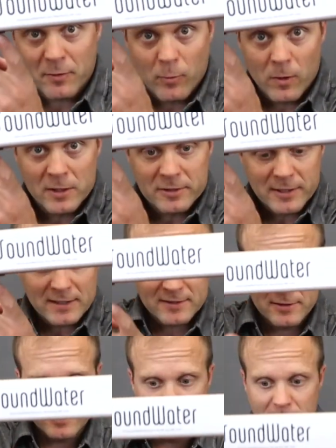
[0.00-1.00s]
one
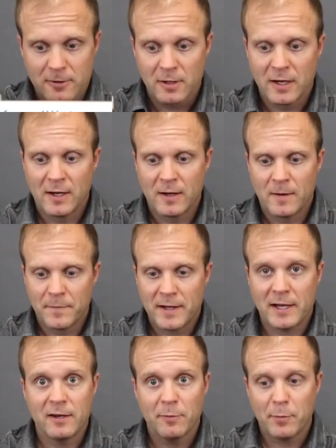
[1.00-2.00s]
transducer
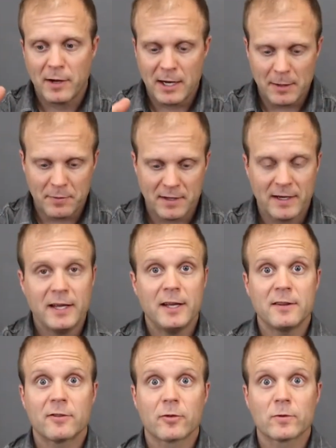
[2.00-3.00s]
into the pipe and
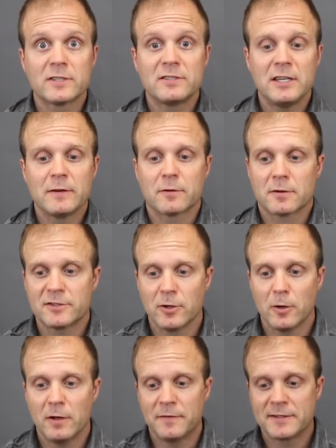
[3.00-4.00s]
hit the receiver. So
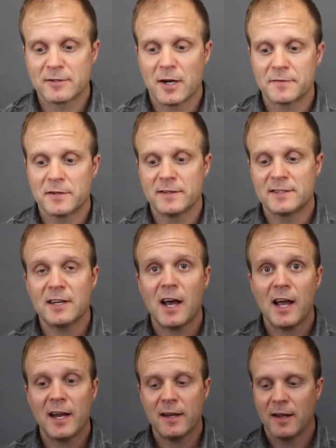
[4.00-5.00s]
if it's off to the
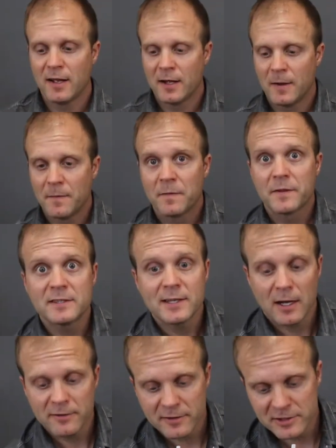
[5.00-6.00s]
side, the
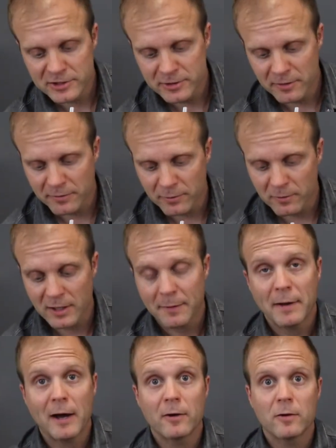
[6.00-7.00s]
sound's going to shoot through and come
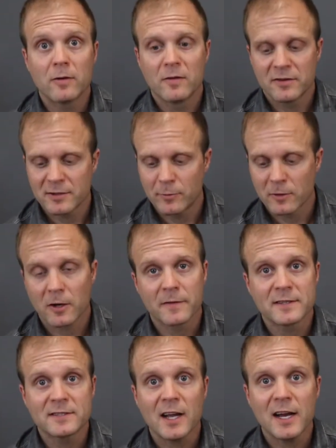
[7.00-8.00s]
out somewhere on the
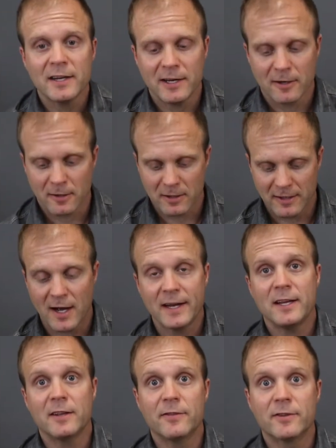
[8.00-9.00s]
side here and not
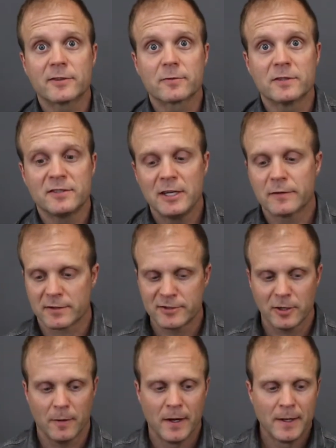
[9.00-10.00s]
hit this receiver.
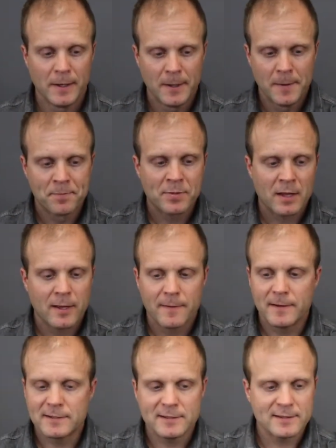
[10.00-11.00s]
So
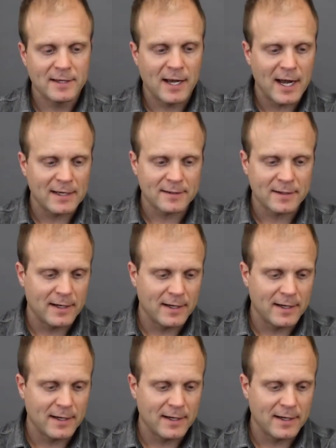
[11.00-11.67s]
this is not, you